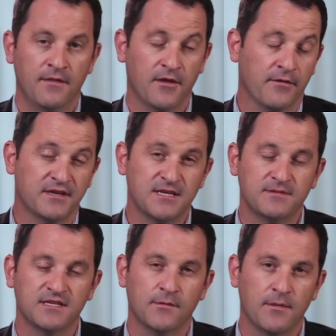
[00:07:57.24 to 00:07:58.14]
The only
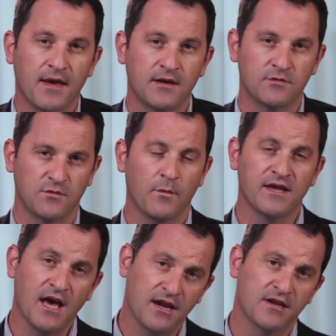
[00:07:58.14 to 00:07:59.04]
exception that we made was when we
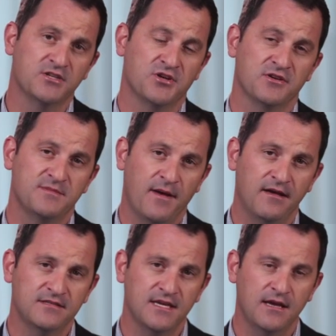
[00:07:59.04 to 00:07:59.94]
got an insurance
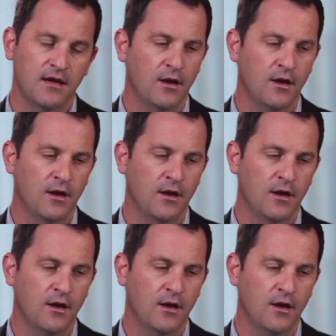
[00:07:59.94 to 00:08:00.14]
policy,